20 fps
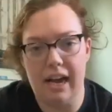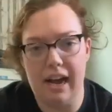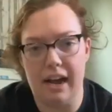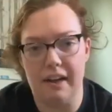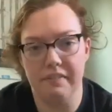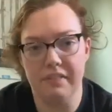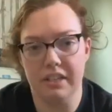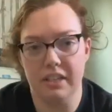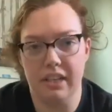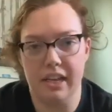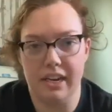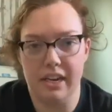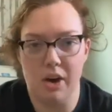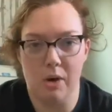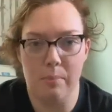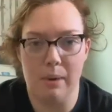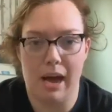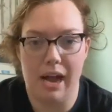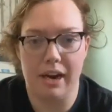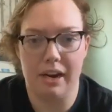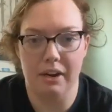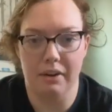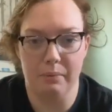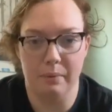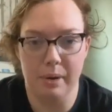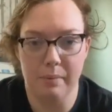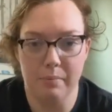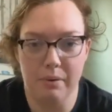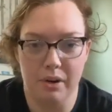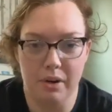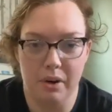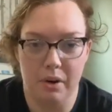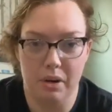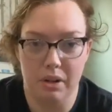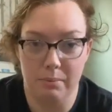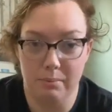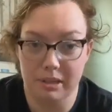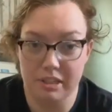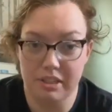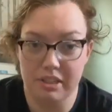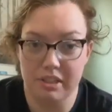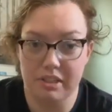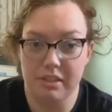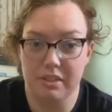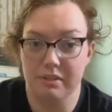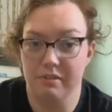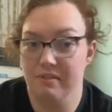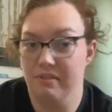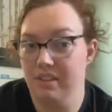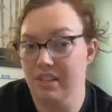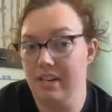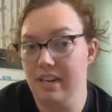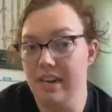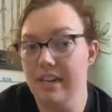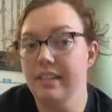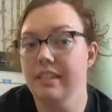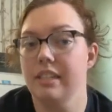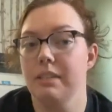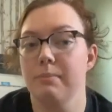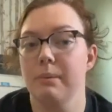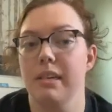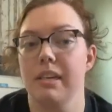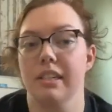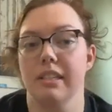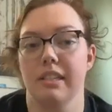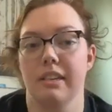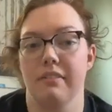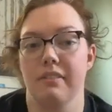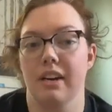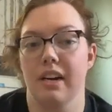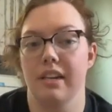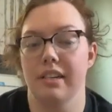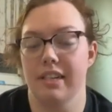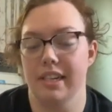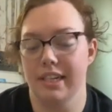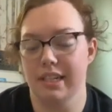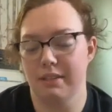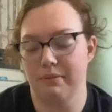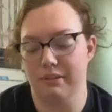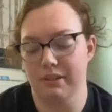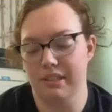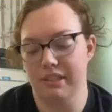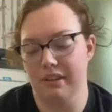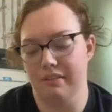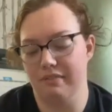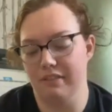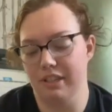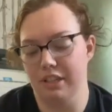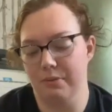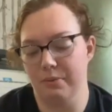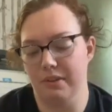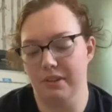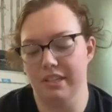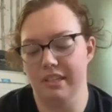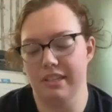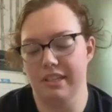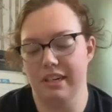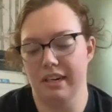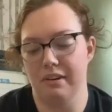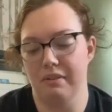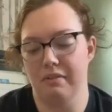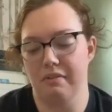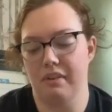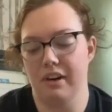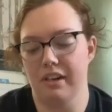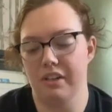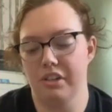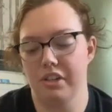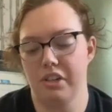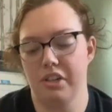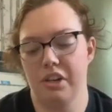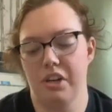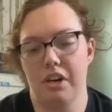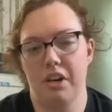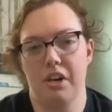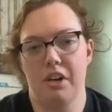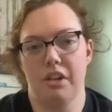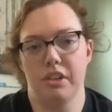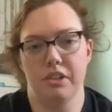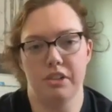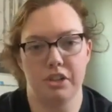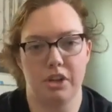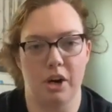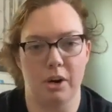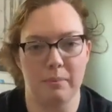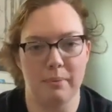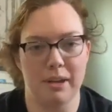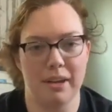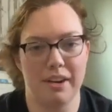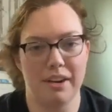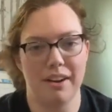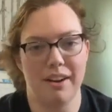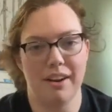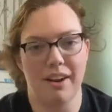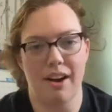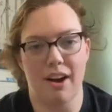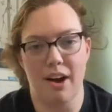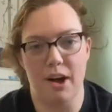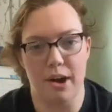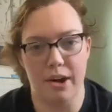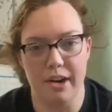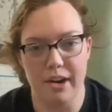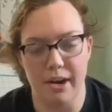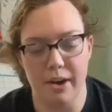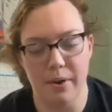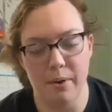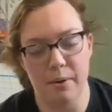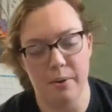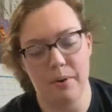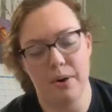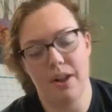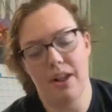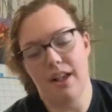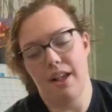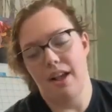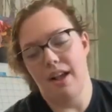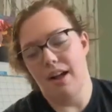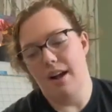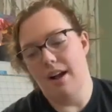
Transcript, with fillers: is to have to like go back and re-put all a bunch of the dates because I've got dates for stuff that's releasing in French German, audio,